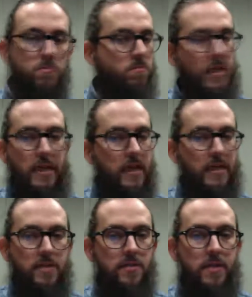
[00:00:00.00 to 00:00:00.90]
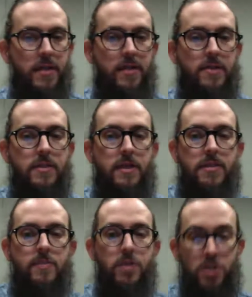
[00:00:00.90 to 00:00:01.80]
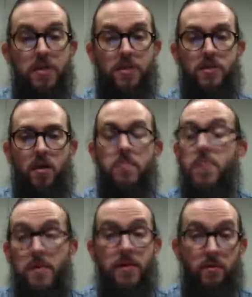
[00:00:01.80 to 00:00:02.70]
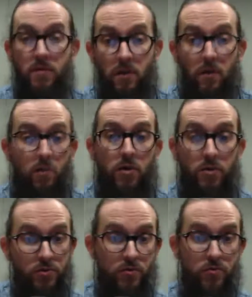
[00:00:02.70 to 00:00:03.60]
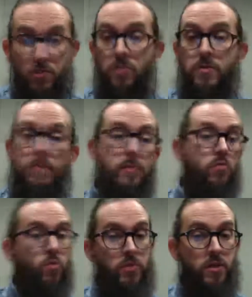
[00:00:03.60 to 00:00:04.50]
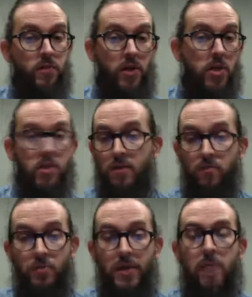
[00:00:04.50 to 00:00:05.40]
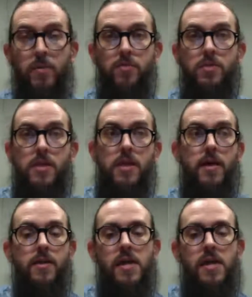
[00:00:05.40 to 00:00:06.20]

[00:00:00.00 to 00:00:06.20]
It doesn't make any sense. I mean, chances are maybe, you know, 1 or 2 German people will be on vacation and will be happy to see that.